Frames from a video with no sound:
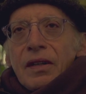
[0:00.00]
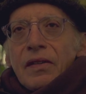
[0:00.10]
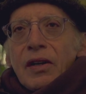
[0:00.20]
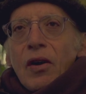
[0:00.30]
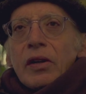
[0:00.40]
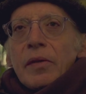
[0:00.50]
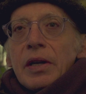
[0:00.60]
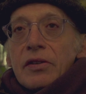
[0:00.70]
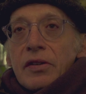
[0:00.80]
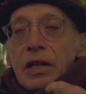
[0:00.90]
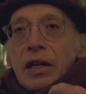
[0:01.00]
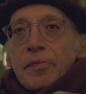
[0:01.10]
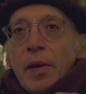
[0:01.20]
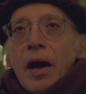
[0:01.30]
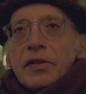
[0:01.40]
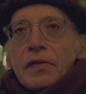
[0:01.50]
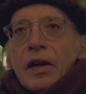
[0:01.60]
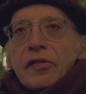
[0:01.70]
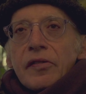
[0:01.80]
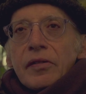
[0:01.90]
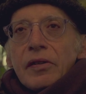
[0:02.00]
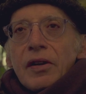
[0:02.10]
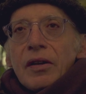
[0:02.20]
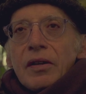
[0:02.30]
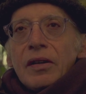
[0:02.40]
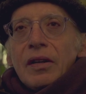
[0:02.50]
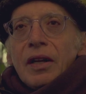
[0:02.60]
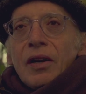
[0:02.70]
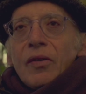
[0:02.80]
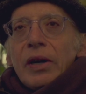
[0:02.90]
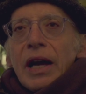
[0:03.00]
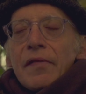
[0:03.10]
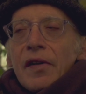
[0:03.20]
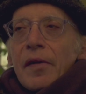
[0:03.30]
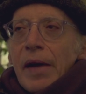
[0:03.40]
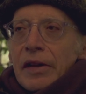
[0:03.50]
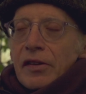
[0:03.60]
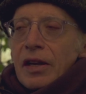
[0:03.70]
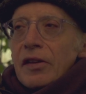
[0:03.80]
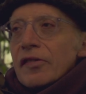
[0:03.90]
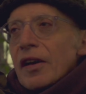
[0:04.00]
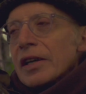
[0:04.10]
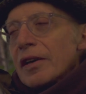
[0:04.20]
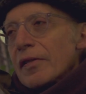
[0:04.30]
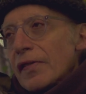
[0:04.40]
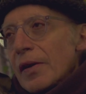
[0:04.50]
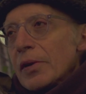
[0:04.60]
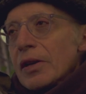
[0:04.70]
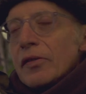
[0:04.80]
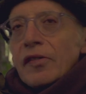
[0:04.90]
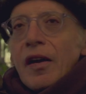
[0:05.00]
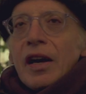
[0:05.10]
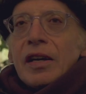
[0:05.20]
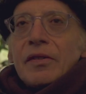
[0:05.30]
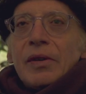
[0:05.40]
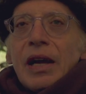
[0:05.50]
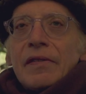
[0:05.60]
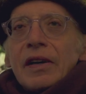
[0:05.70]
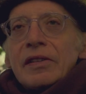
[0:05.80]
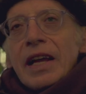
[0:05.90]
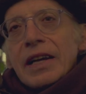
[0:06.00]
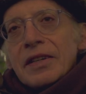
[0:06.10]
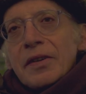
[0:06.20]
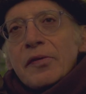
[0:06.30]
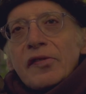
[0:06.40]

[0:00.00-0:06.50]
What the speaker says: The God image is part of us, you know. We have our masculine side, our feminine side, we have our negative